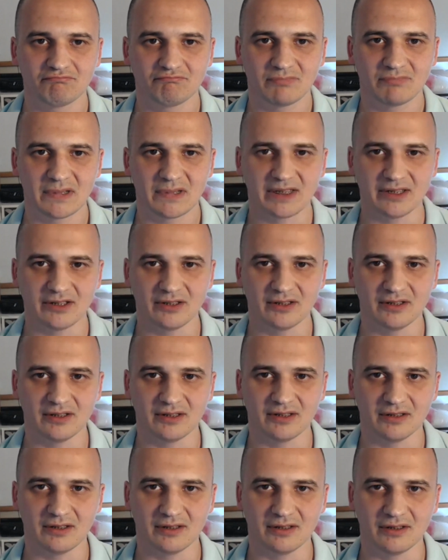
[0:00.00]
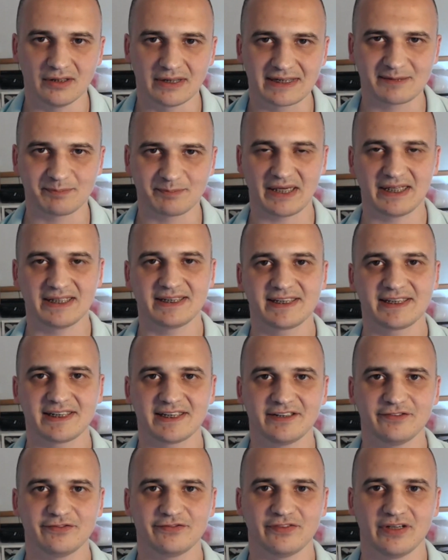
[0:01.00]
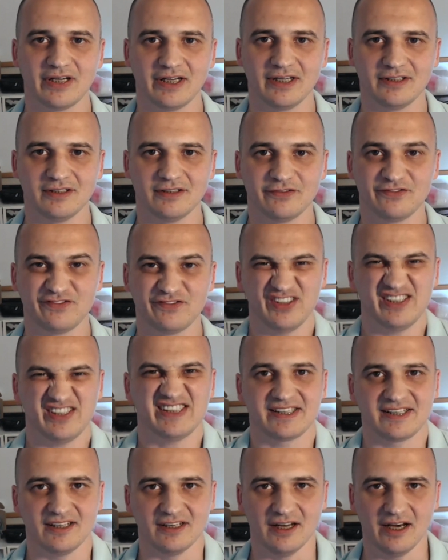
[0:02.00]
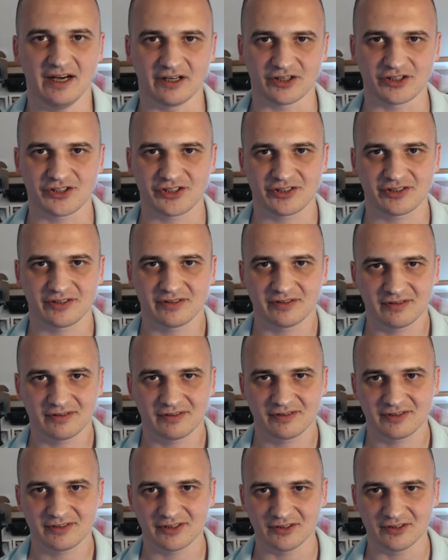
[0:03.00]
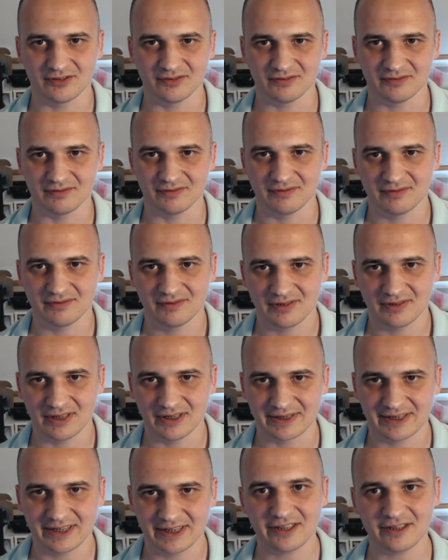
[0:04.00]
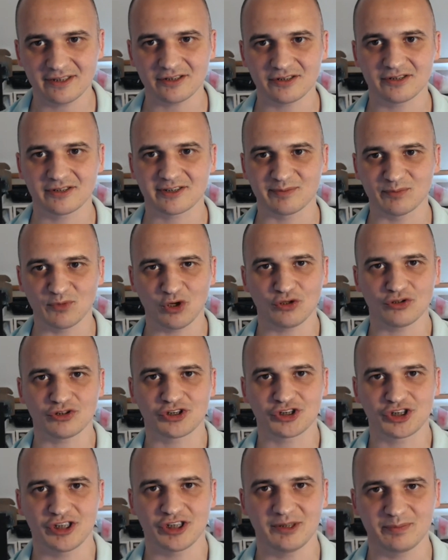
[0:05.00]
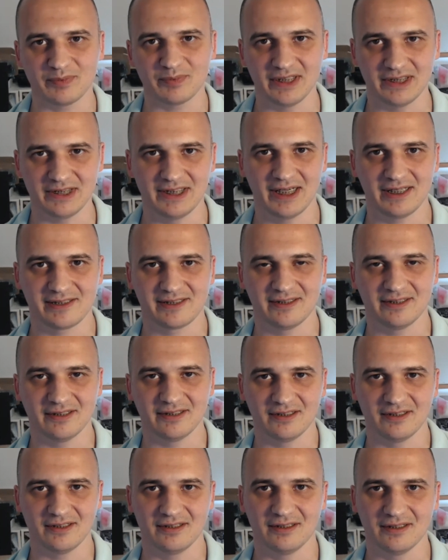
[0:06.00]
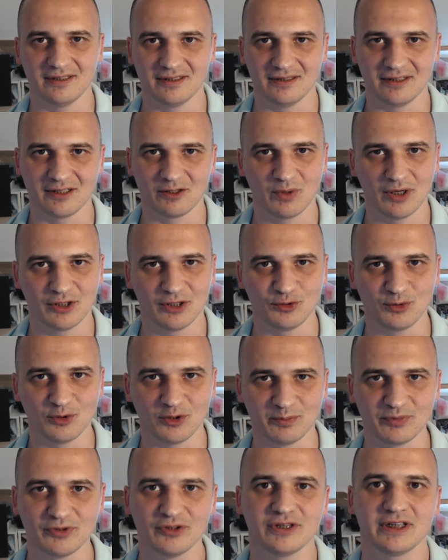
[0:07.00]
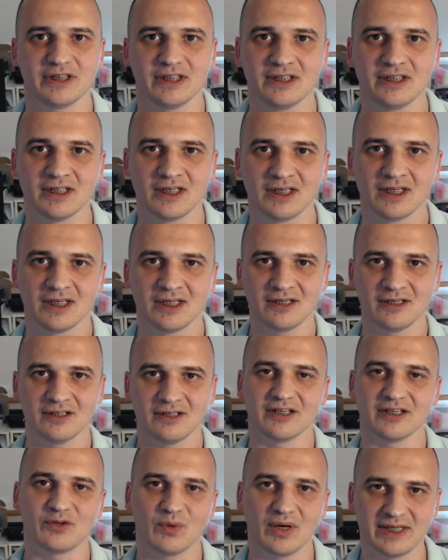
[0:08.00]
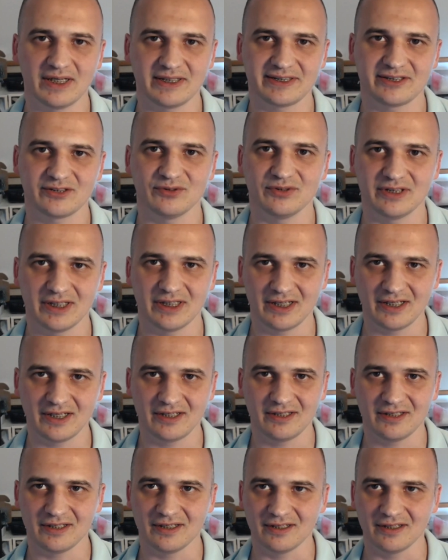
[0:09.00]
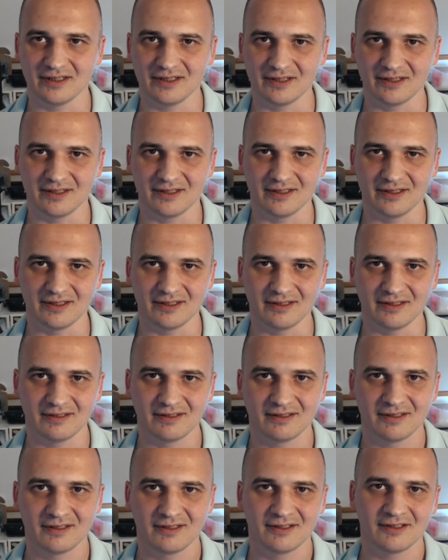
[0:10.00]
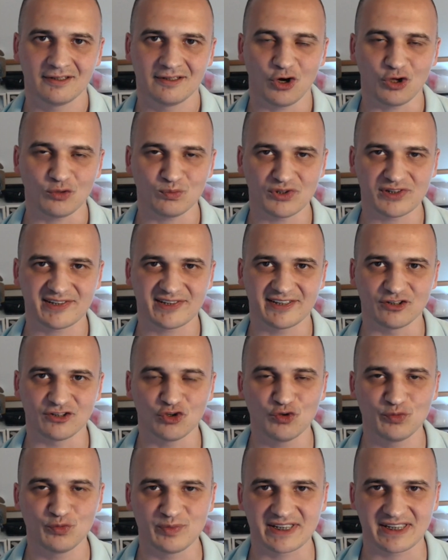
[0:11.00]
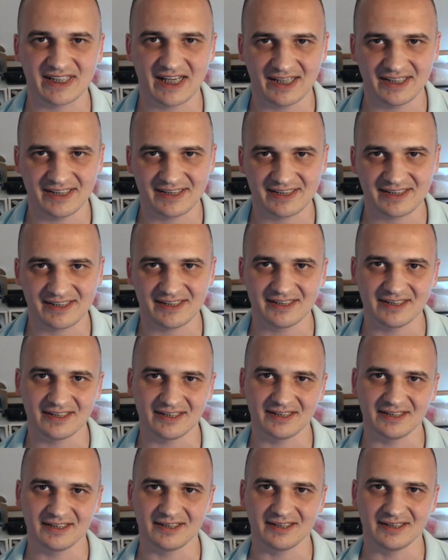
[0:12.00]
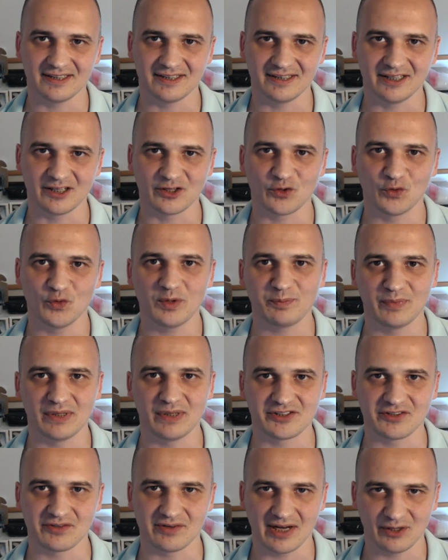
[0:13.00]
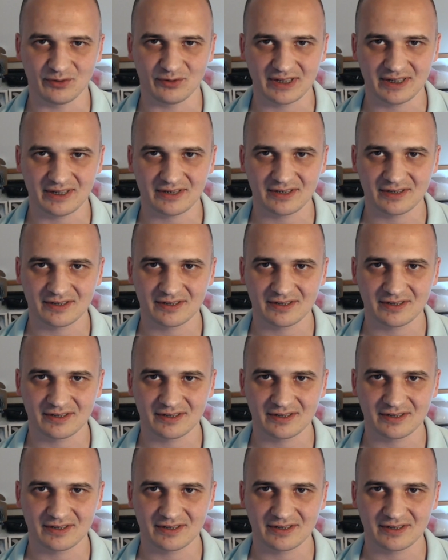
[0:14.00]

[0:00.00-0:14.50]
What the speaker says: expensive and physically large. So a single small chip that does the quantum computing requires today almost a room-sized equipment around it